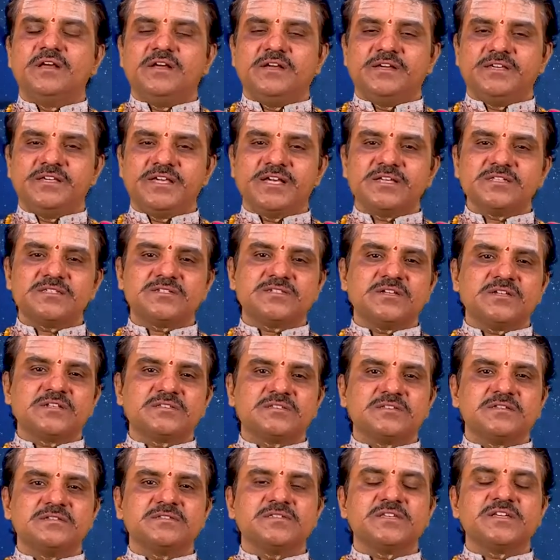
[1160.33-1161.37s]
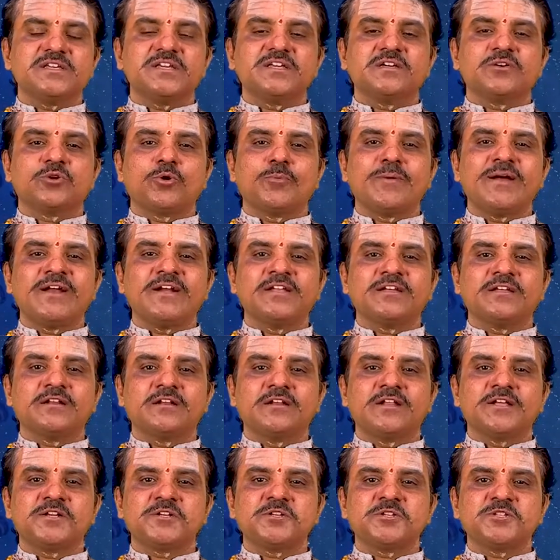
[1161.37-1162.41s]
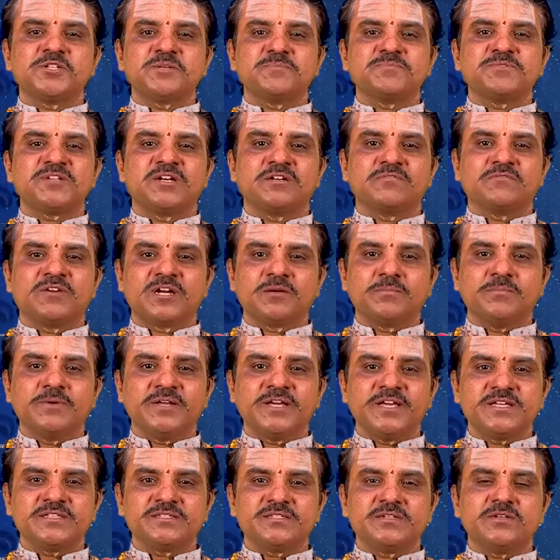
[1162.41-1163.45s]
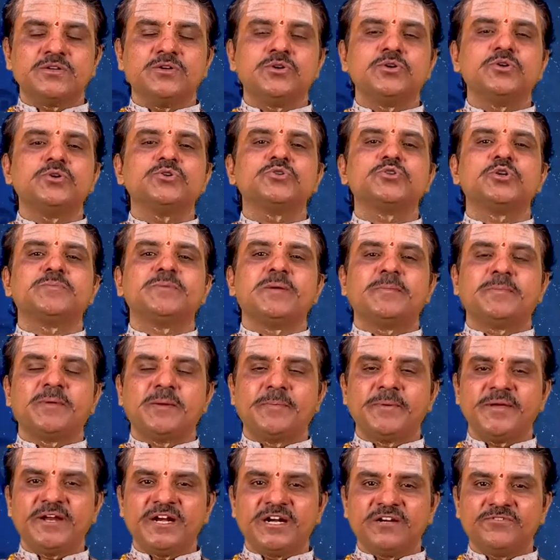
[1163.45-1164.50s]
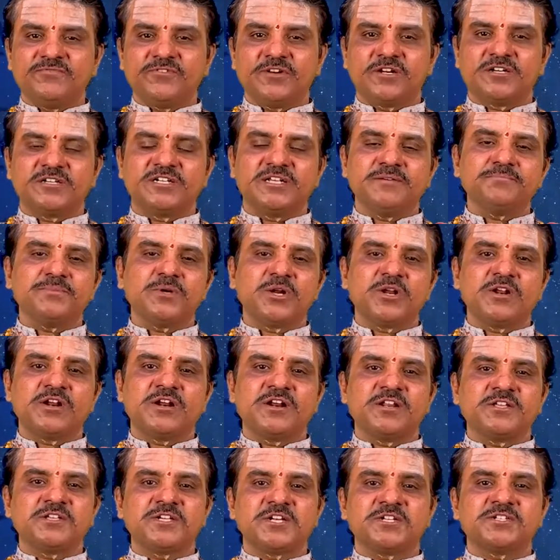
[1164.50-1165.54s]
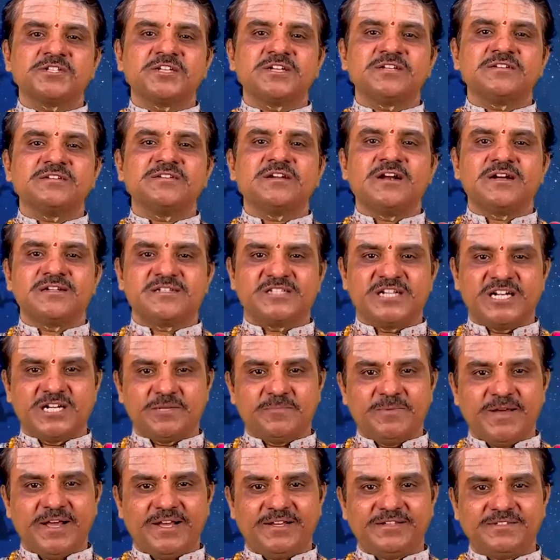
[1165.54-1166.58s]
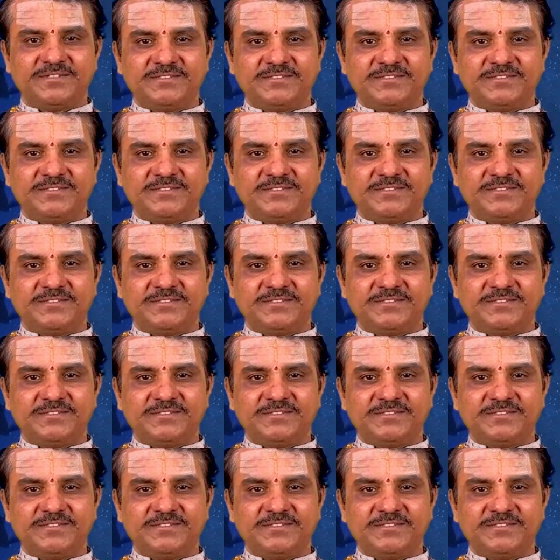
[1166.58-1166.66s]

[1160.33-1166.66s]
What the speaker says: Youngsters seeking romantic relationships at workplace should be prepared for temporary rejection and setback.